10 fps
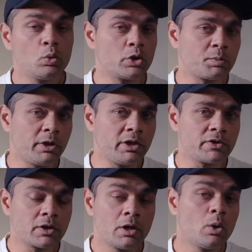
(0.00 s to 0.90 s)
which
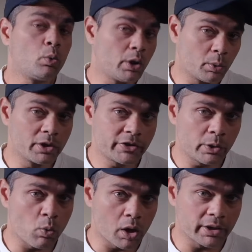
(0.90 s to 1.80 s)
means we will
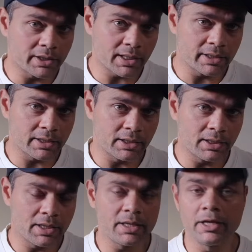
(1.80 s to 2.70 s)
see
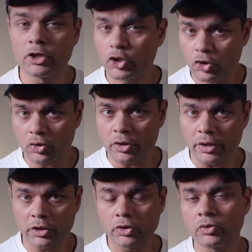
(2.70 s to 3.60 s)
volatility in the
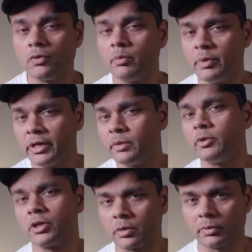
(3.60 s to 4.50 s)
short to
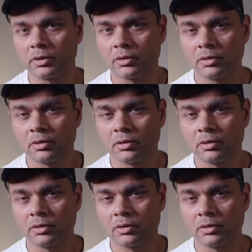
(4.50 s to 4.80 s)
medium term.